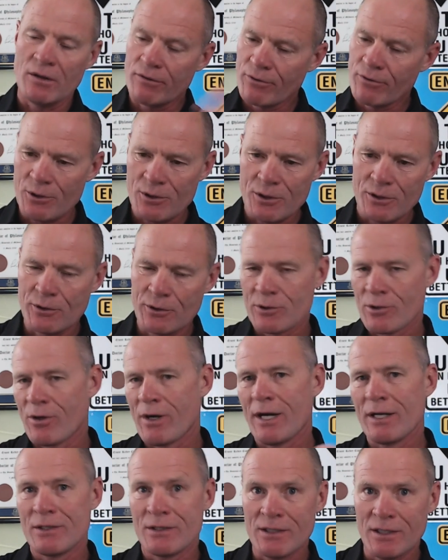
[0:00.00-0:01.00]
Unfortunately, those
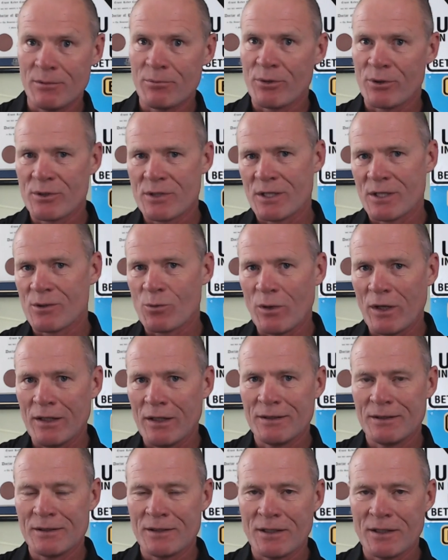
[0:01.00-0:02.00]
cranks did persist
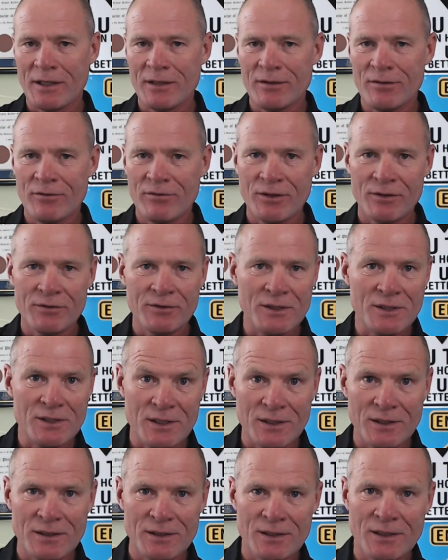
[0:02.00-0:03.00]
well into the 1950s
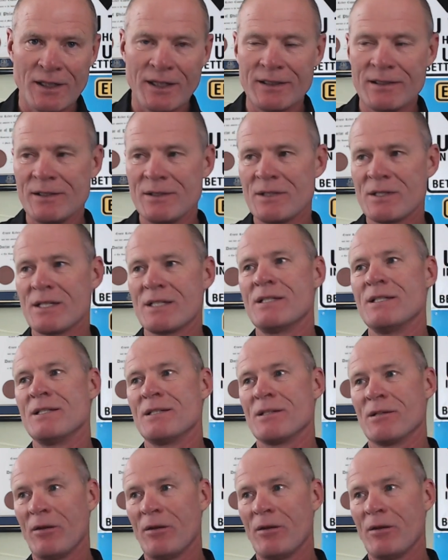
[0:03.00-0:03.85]
and into the 1960s,